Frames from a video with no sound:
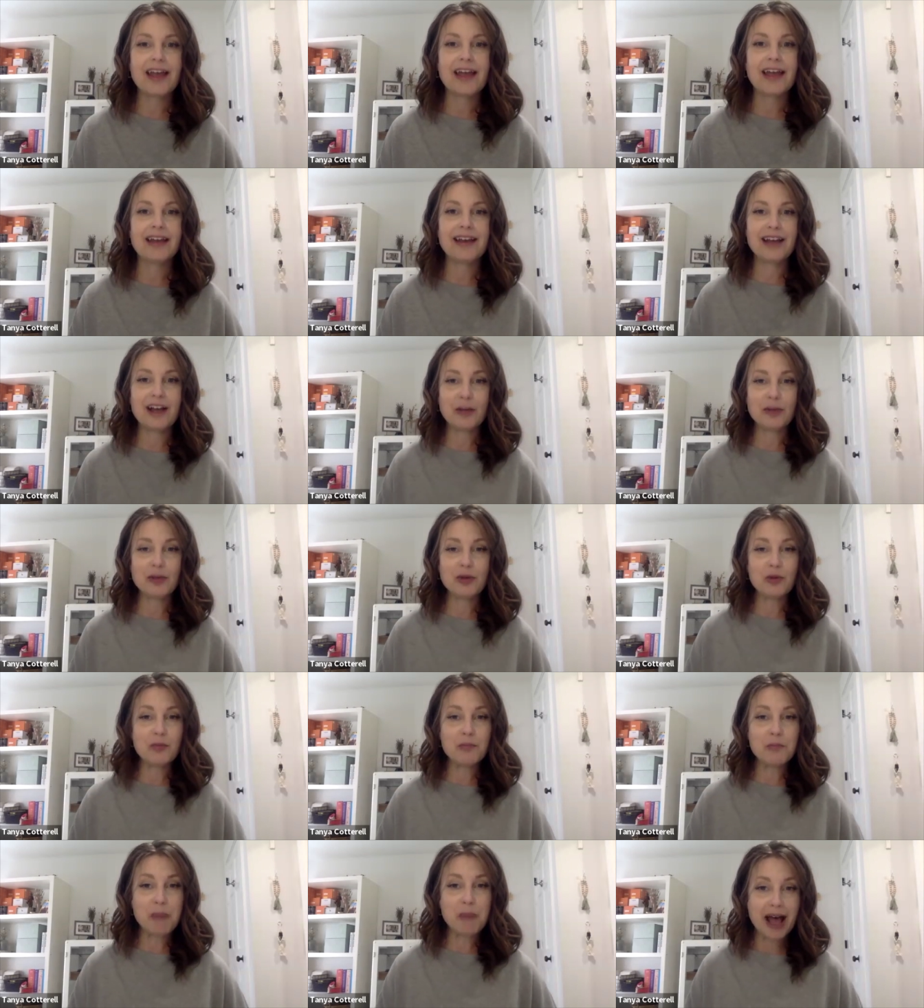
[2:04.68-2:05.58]
and help you
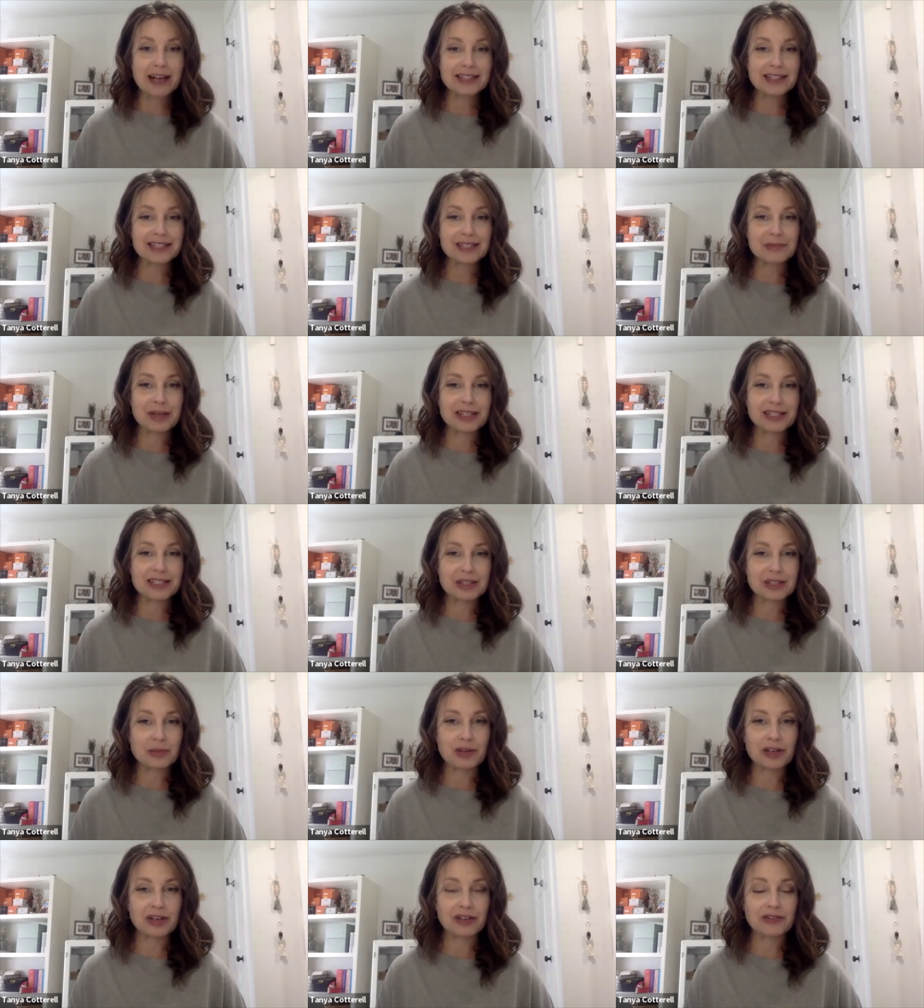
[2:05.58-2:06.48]
maximize the
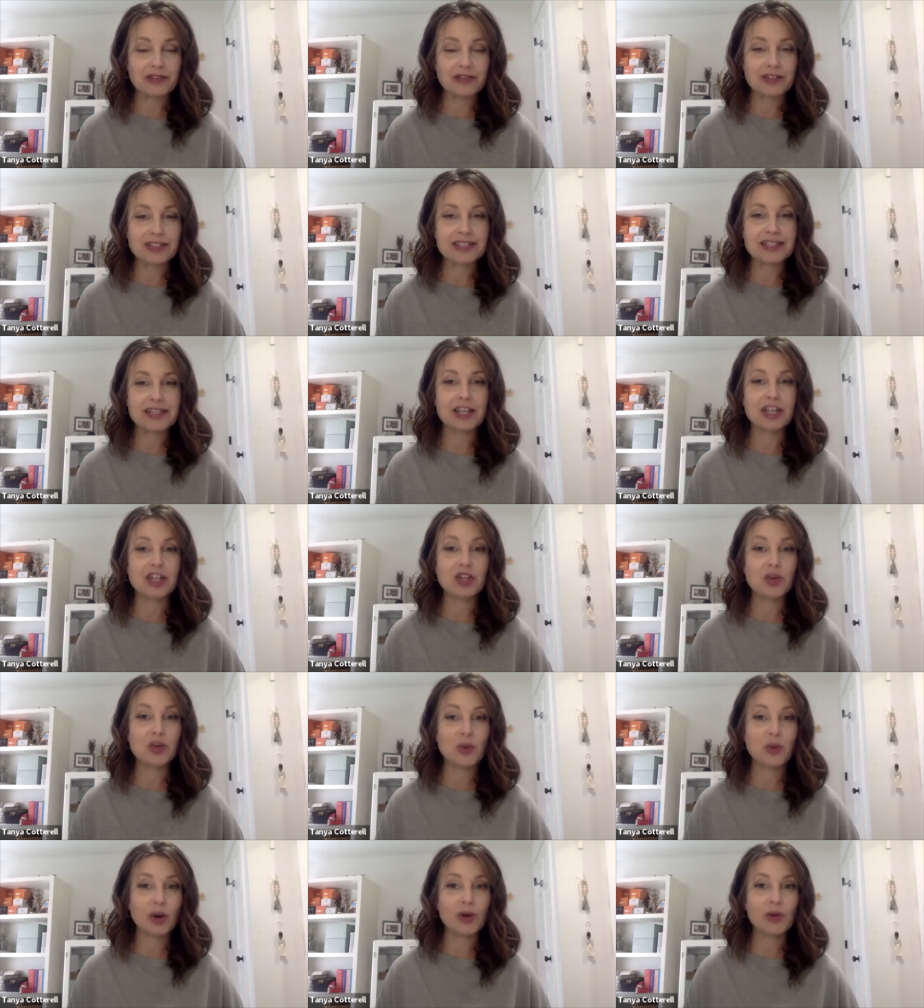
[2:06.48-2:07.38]
benefits that
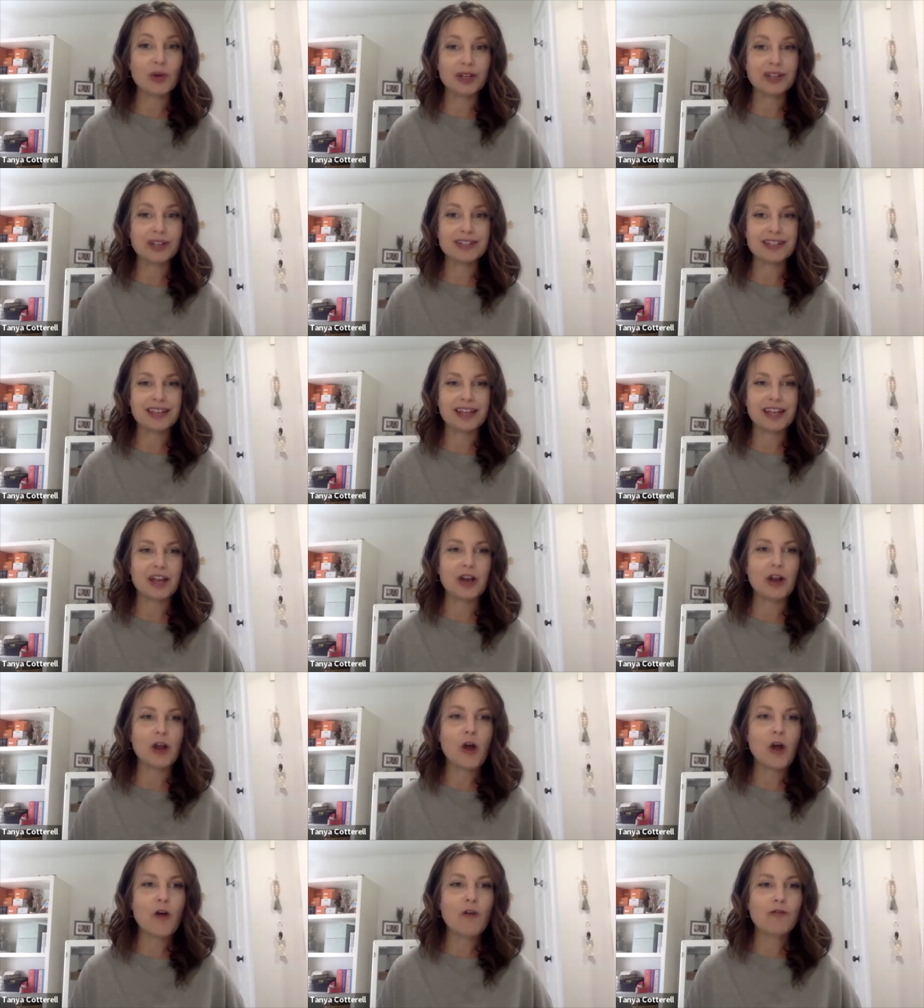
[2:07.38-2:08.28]
you're going to get
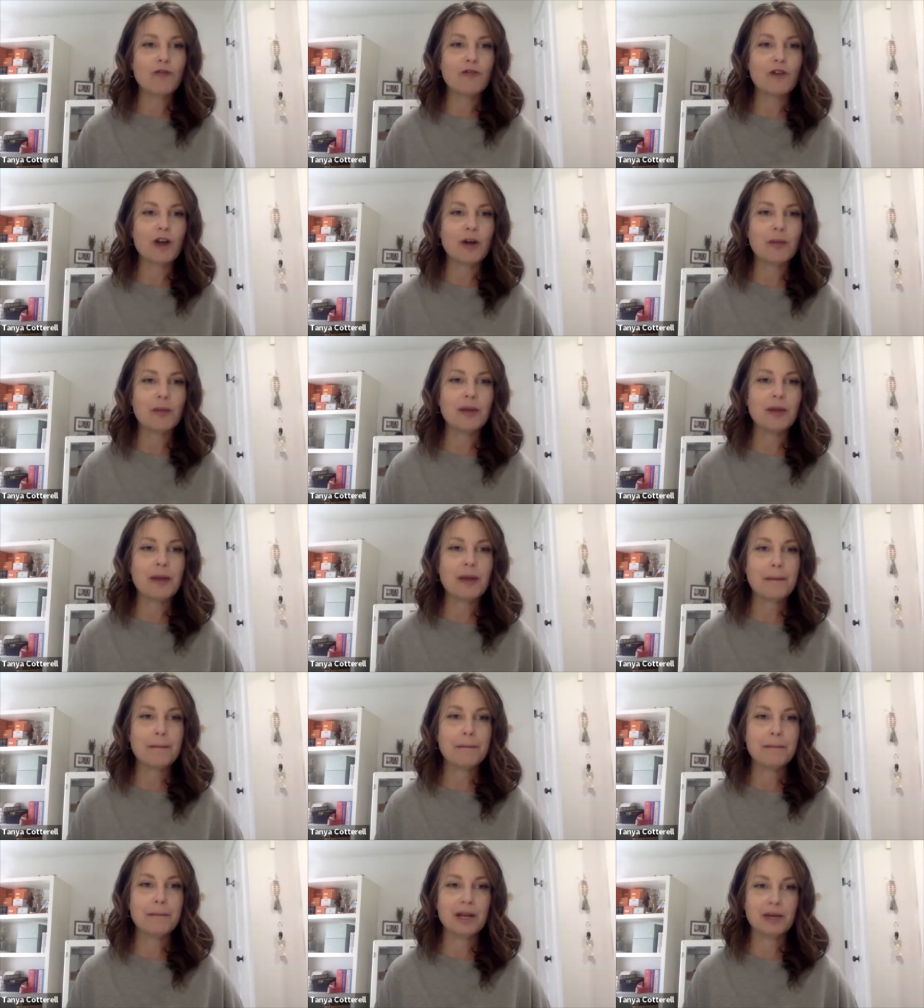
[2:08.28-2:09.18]
from
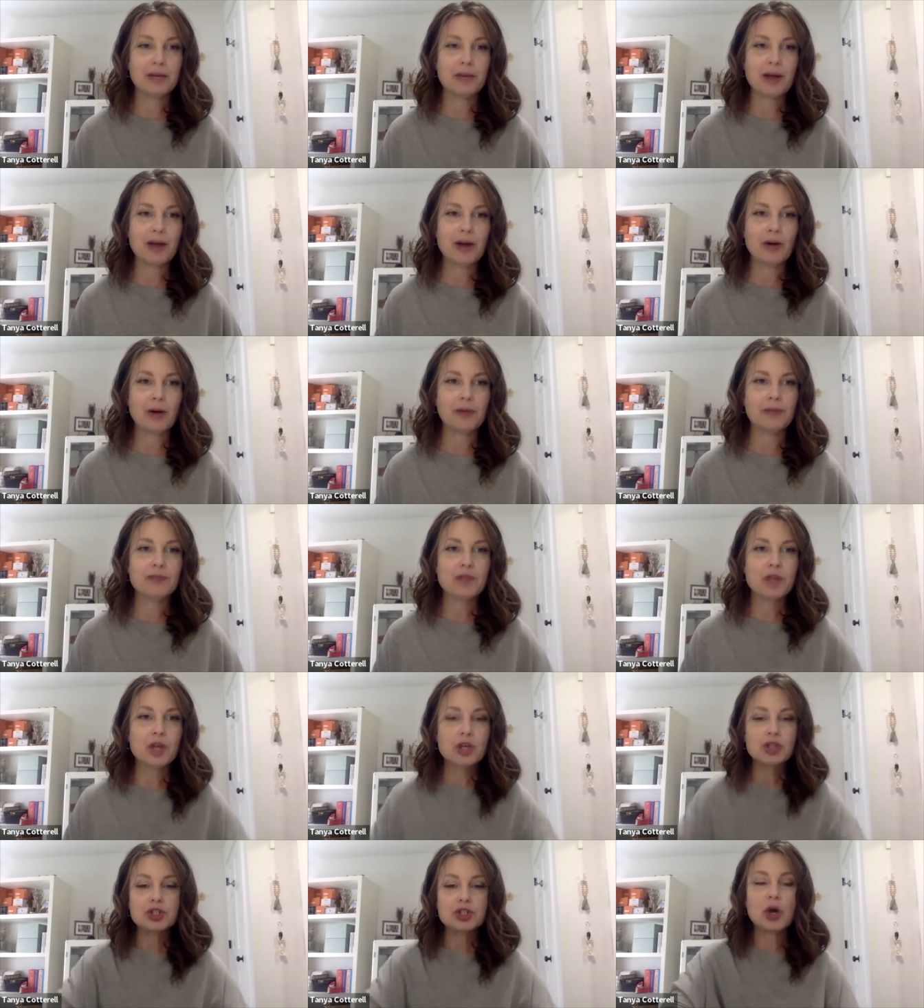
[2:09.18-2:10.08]
MetaPWR.
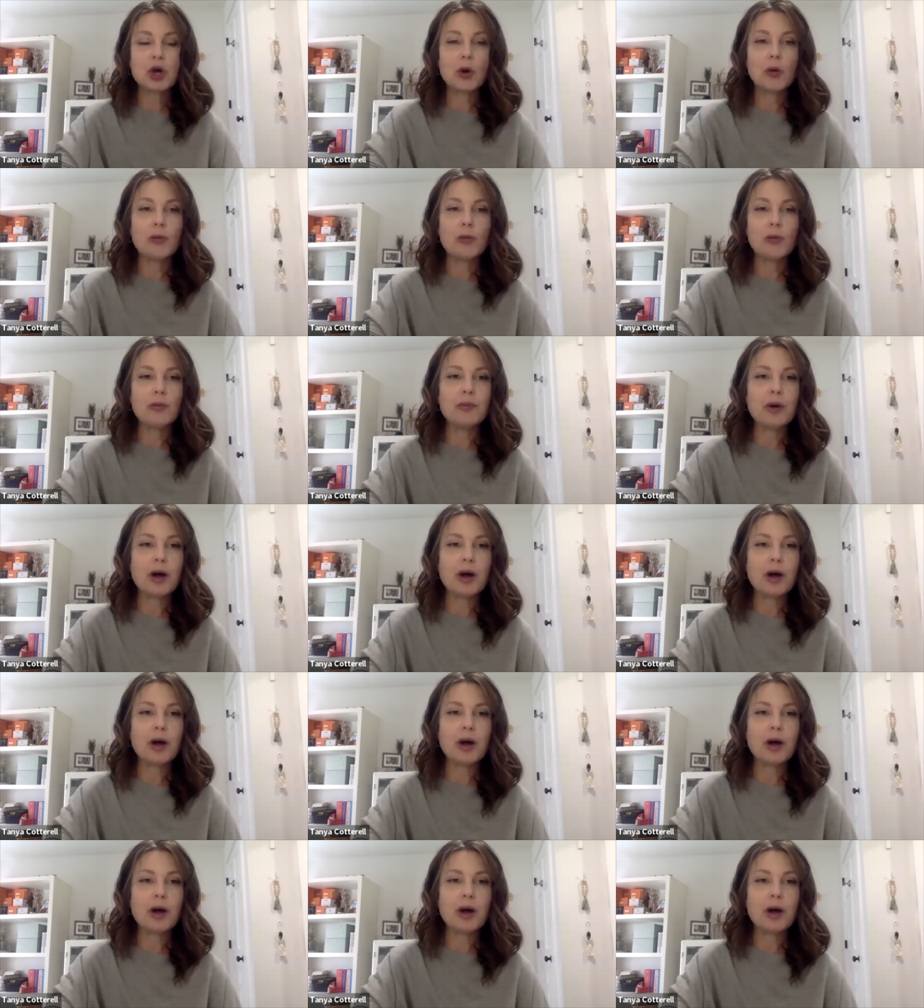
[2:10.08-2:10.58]
So